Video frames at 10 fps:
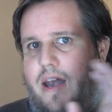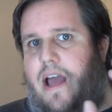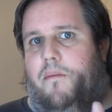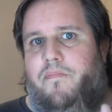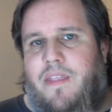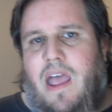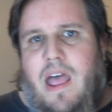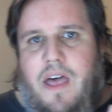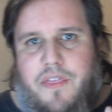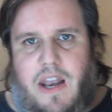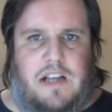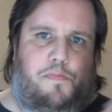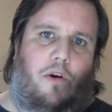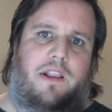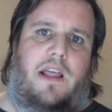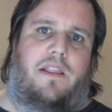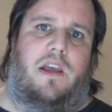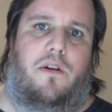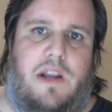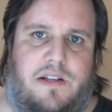Now, the next point that
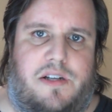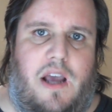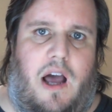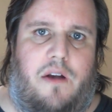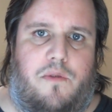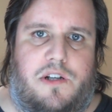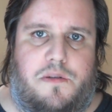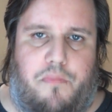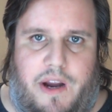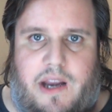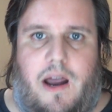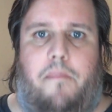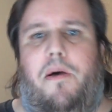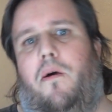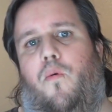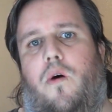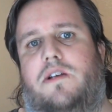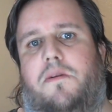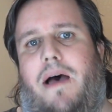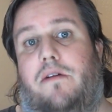the Onision was bringing up
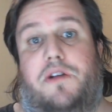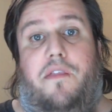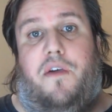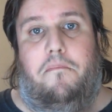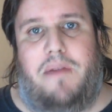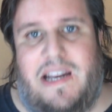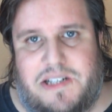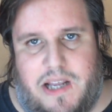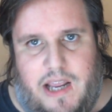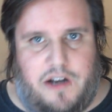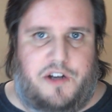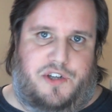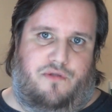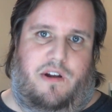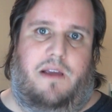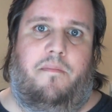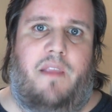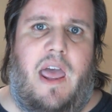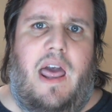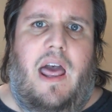was about the meat industry.
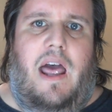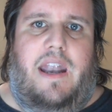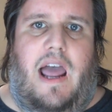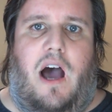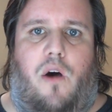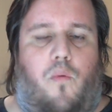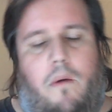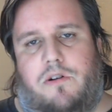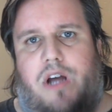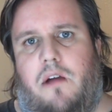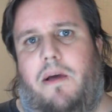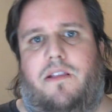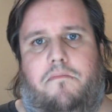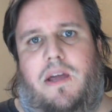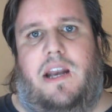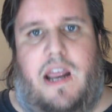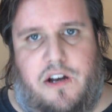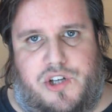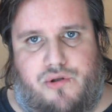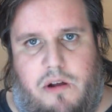Now, when we're talking about the meat
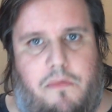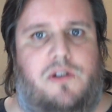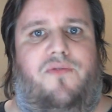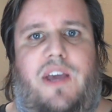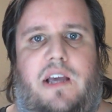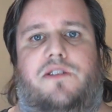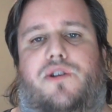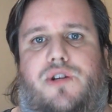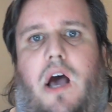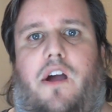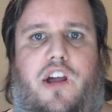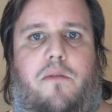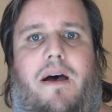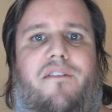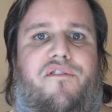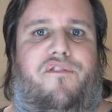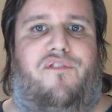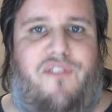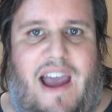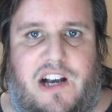industry, most vegans are talking about
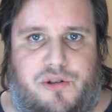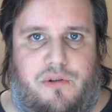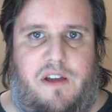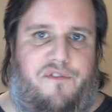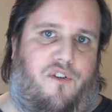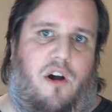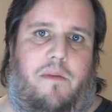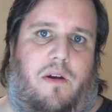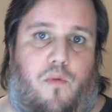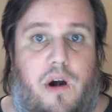factory farming.